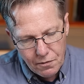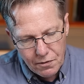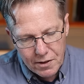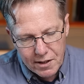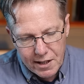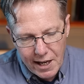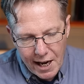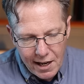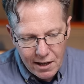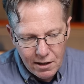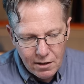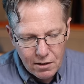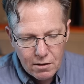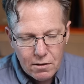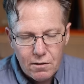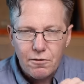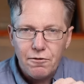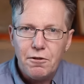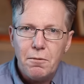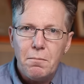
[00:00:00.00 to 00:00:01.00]
That
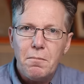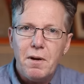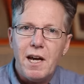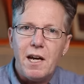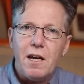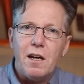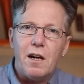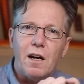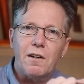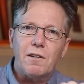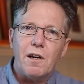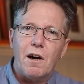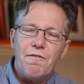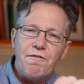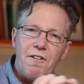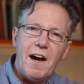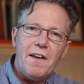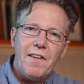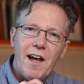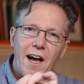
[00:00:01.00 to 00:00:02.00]
for me, I, I
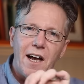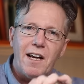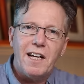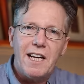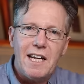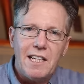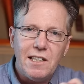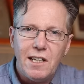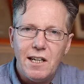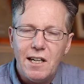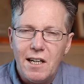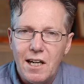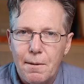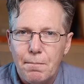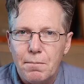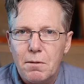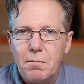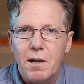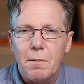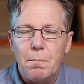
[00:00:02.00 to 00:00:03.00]
find that an easy
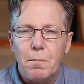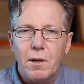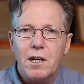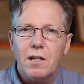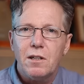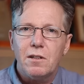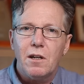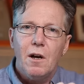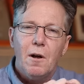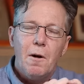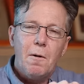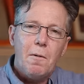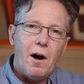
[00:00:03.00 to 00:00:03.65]
leap to make because